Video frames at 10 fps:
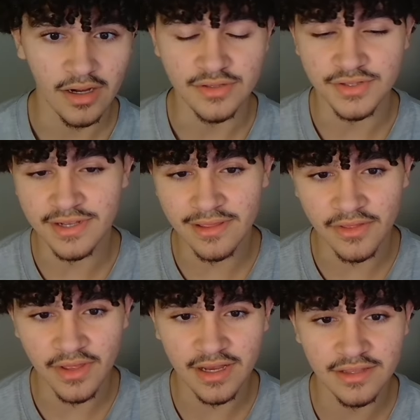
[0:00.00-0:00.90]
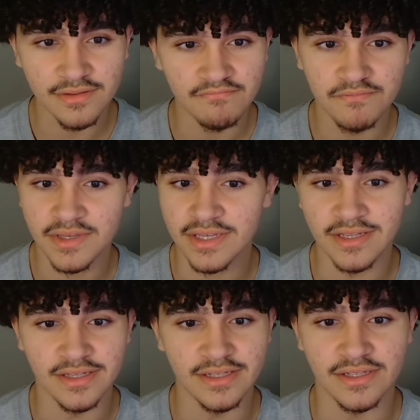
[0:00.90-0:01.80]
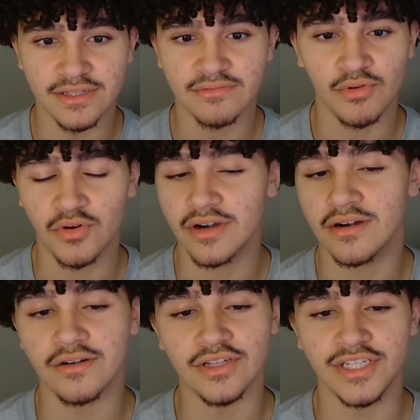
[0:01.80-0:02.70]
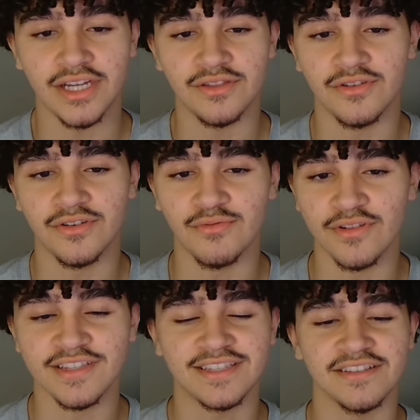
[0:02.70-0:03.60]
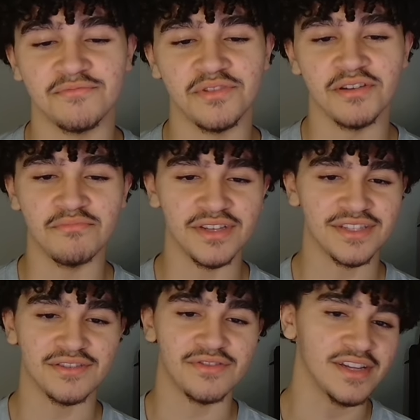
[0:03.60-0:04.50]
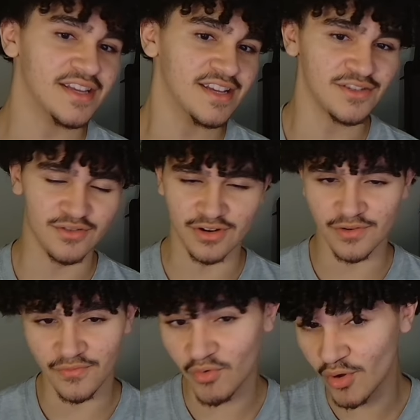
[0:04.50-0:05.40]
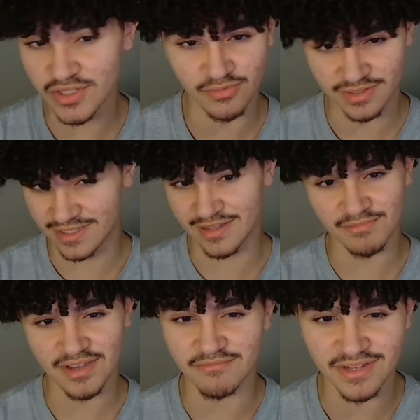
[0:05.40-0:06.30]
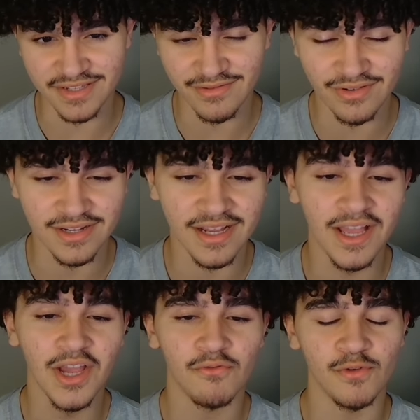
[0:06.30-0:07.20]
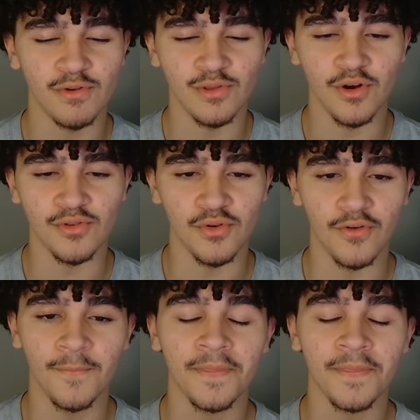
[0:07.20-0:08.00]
Until then, his or her gender will still be a mystery. His or her voice will still be a mystery. We will not know.